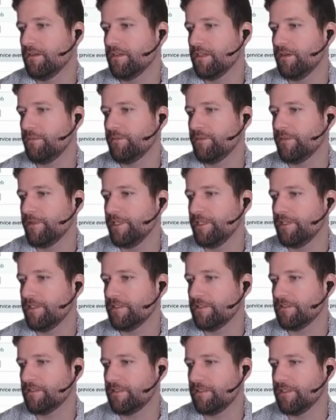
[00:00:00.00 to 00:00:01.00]
Yep,
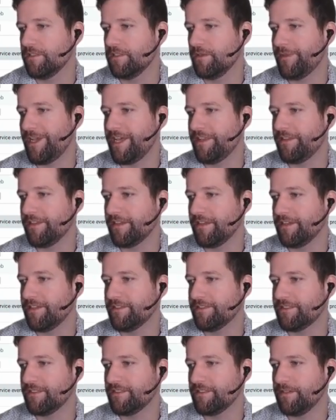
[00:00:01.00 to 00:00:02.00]
it did the math again
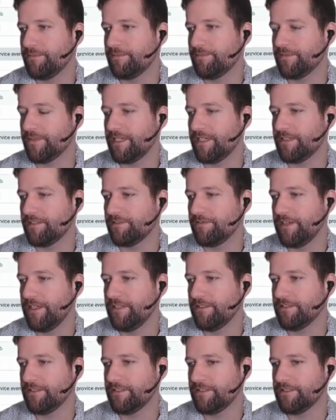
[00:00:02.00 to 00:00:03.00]
and says, yep, that
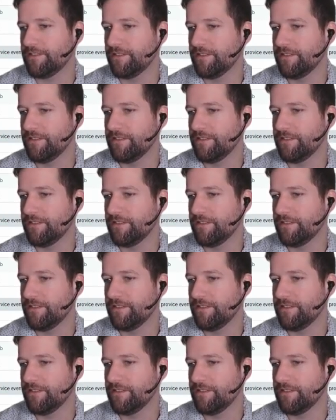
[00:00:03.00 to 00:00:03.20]
failed.